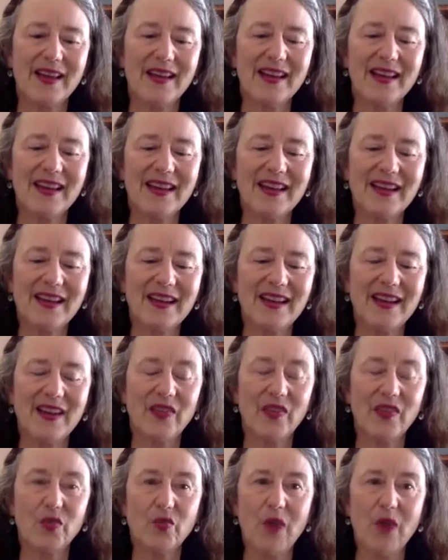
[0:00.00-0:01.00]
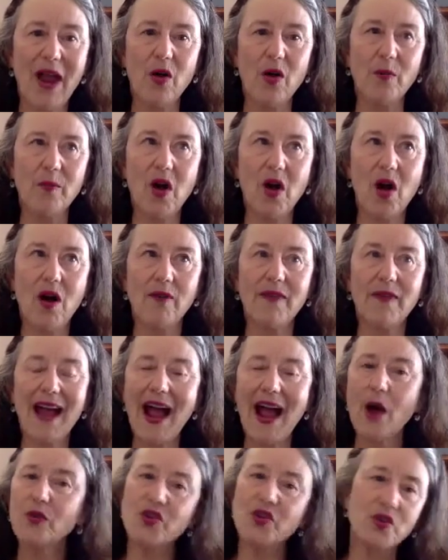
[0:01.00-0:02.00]
in the realm of
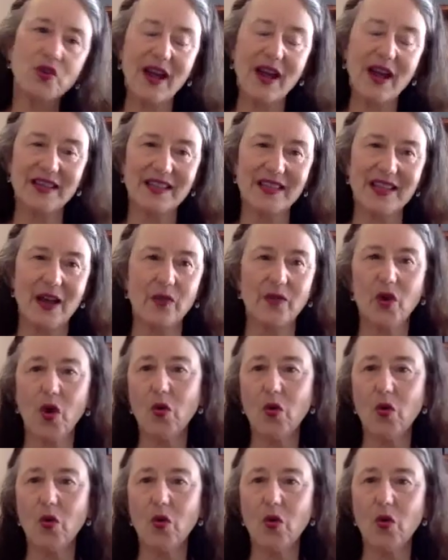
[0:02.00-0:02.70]
how should I sound?